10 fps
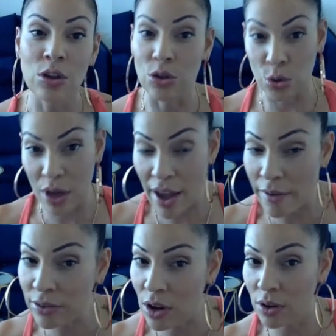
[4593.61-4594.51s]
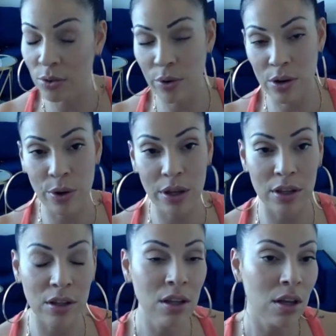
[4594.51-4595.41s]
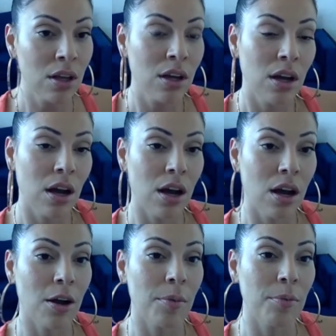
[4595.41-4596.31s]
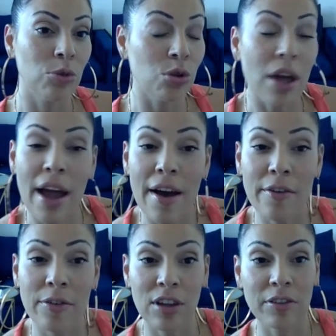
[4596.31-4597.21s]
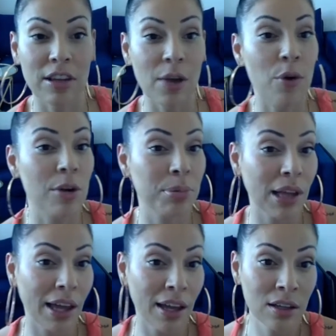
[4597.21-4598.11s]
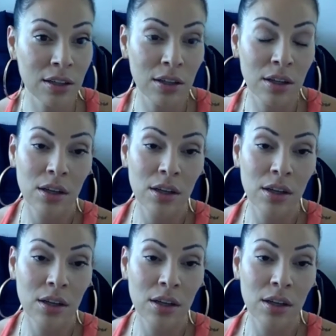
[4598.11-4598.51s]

Do they have songs already written? Do they have stuff that they want to play?